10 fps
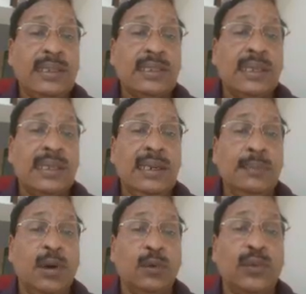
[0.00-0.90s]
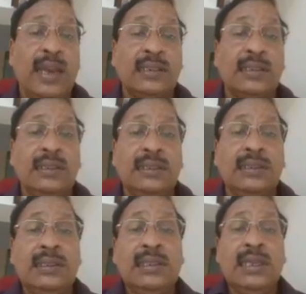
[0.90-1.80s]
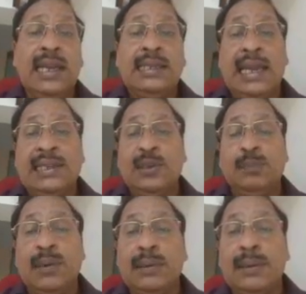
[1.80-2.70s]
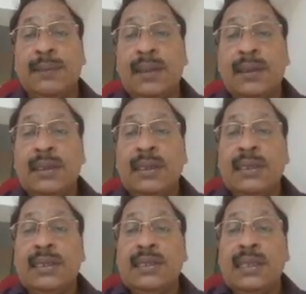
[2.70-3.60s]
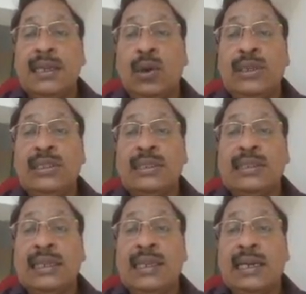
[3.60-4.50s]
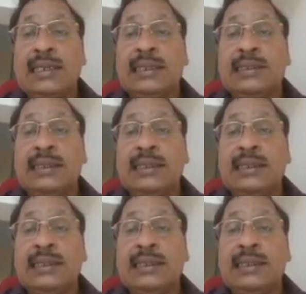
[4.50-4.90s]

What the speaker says: current, power factor, and active power. The load is a delta connected,